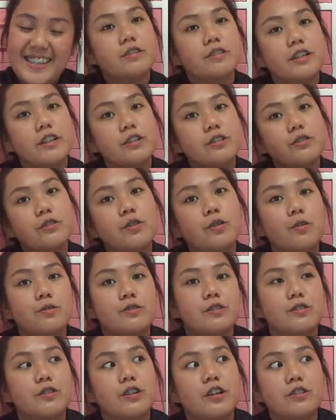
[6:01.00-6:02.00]
There you go,
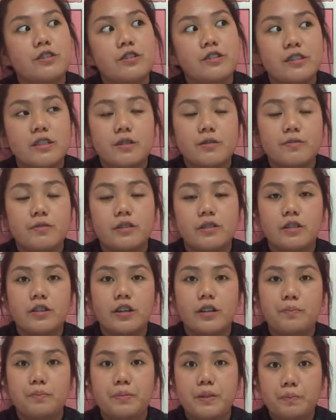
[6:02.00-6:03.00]
surround yourself with the
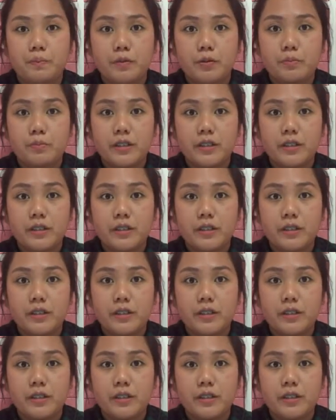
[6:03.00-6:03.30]
right people,